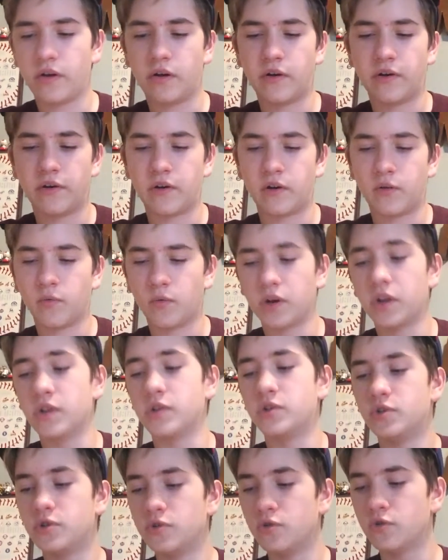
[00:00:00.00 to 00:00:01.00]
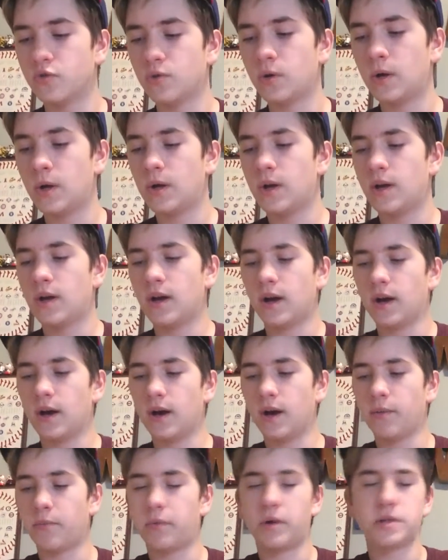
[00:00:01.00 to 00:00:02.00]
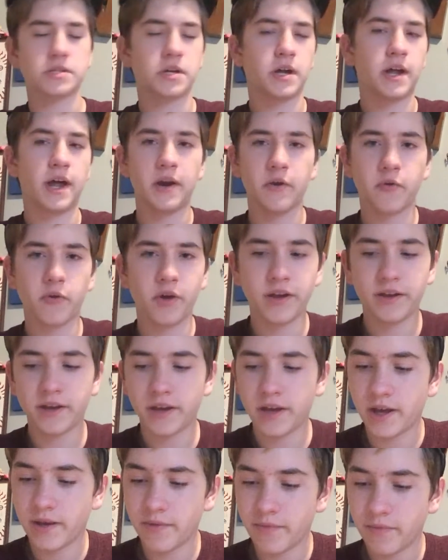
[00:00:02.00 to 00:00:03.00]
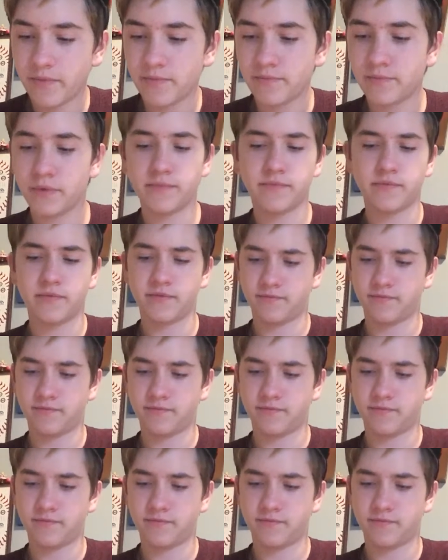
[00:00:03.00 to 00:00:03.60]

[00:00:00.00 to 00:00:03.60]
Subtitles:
1-2. Prescott had a great game, but